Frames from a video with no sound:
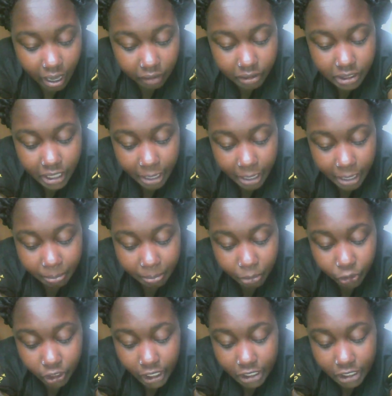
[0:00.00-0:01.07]
I would say
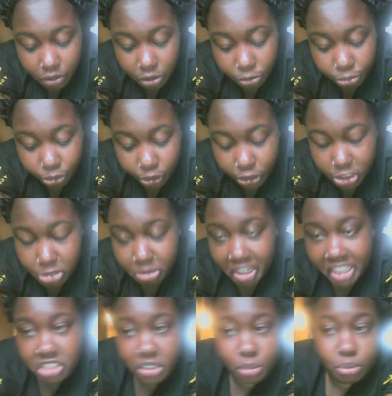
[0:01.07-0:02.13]
more or less on a broad
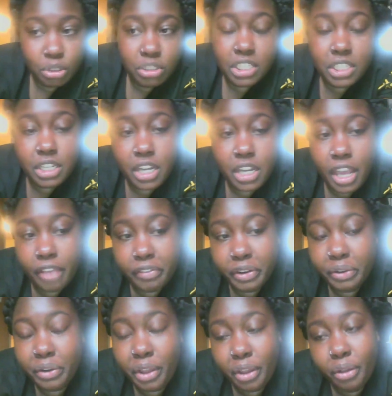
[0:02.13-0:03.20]
spectrum, you just
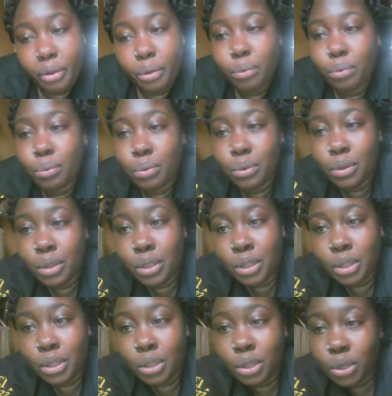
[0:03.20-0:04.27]
never know
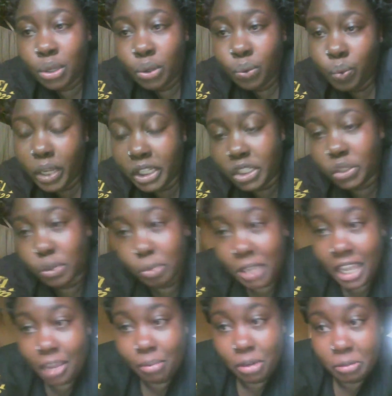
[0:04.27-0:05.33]
when you'll
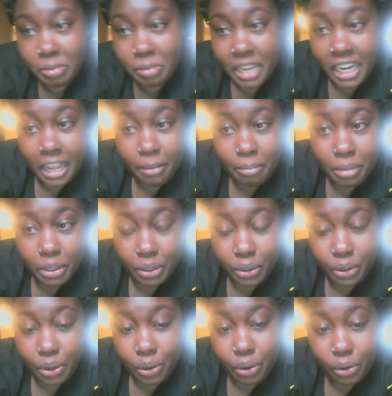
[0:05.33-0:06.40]
be able to pay that
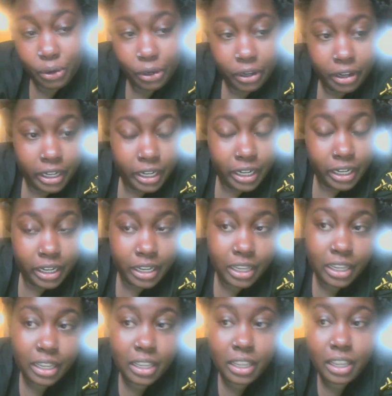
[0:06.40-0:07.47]
bill or
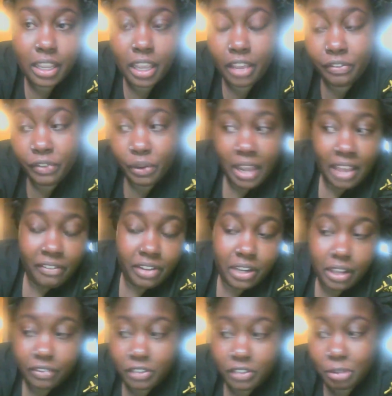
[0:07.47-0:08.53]
if you'll have
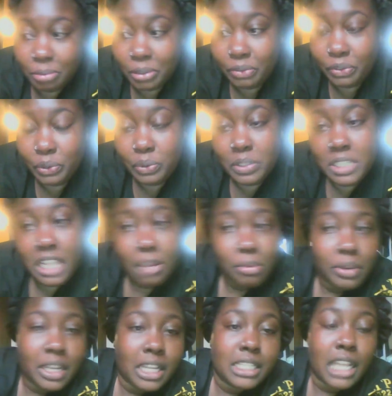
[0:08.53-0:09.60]
enough to put food on the table,
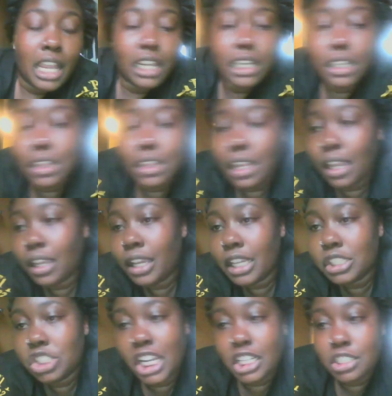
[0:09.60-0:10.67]
because anything
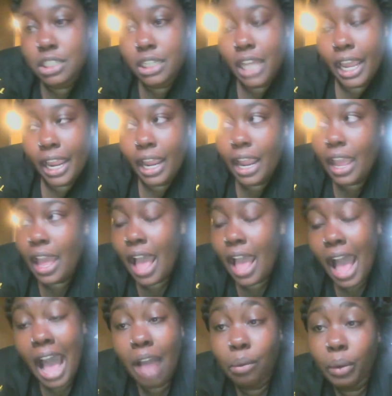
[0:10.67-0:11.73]
can change it. Like,
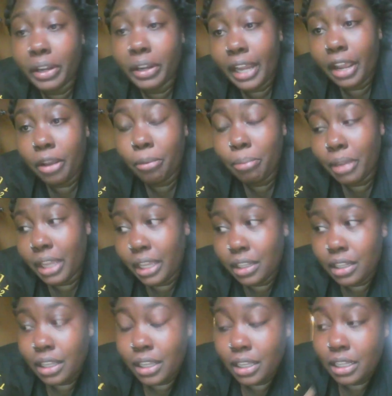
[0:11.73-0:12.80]
I work now,
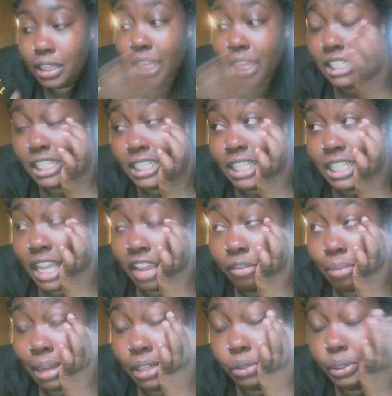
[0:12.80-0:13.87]
but let's just
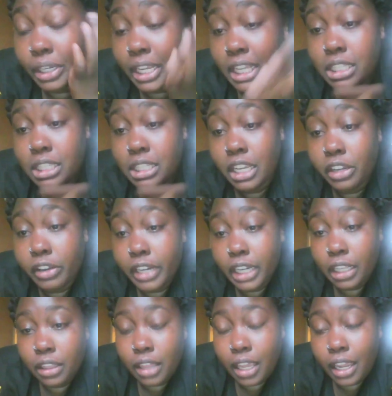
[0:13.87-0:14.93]
say my daughter gets sick or
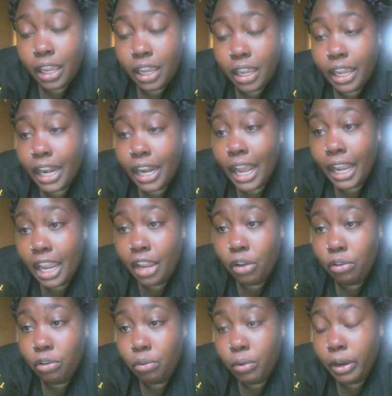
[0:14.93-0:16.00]
anything and I can't
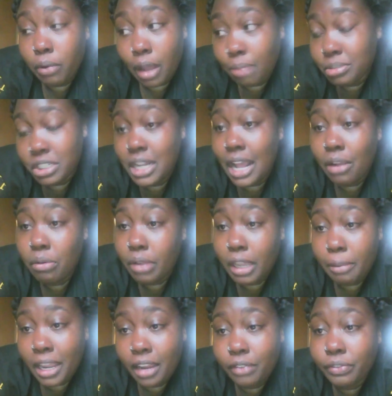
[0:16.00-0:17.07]
go to work, well, I'm just not
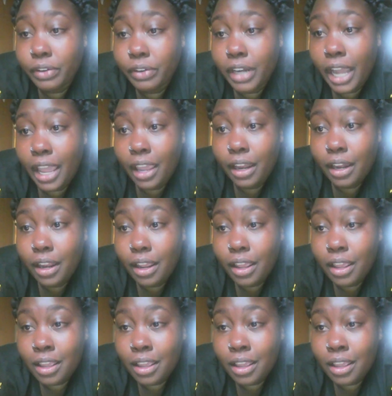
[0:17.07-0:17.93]
going to get paid for that.